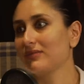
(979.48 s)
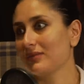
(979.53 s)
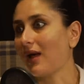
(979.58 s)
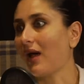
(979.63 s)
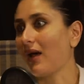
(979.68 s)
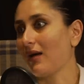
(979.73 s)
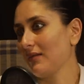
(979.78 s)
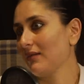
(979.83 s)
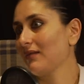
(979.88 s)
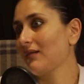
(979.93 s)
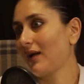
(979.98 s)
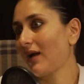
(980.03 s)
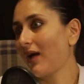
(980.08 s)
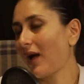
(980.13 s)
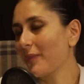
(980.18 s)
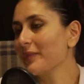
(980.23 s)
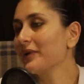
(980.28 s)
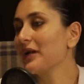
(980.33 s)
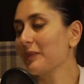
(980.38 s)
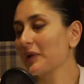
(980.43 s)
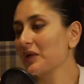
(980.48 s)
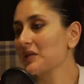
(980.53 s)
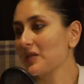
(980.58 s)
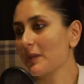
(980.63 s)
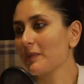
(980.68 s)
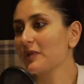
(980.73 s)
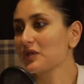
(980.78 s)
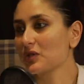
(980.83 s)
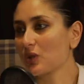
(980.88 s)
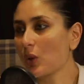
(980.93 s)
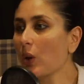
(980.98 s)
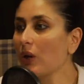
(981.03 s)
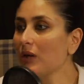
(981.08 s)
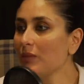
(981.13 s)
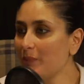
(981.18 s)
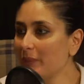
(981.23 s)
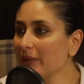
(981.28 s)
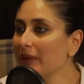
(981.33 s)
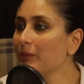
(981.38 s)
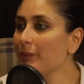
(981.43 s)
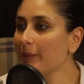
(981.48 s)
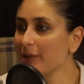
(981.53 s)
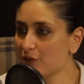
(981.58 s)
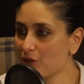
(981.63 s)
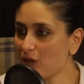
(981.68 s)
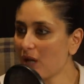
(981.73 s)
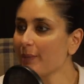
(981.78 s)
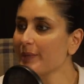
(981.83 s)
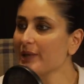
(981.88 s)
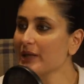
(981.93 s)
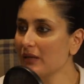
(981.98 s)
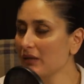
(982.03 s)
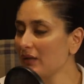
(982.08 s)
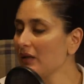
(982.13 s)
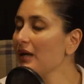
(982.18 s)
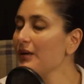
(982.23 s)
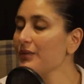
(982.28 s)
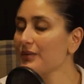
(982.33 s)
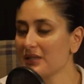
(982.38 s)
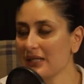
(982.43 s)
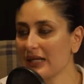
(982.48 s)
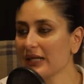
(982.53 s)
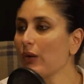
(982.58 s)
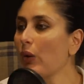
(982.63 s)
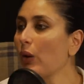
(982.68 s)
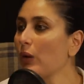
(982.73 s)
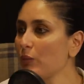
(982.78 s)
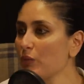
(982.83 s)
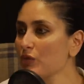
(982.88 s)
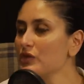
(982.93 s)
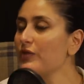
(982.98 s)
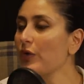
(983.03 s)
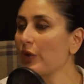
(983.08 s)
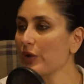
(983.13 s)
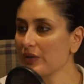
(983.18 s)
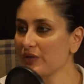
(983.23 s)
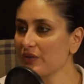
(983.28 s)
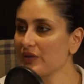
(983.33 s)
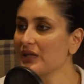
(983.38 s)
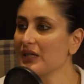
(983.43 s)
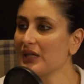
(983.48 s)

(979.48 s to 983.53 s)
Yeah. I mean, because I'm a tall, big Punjabi girl, I was like almost 43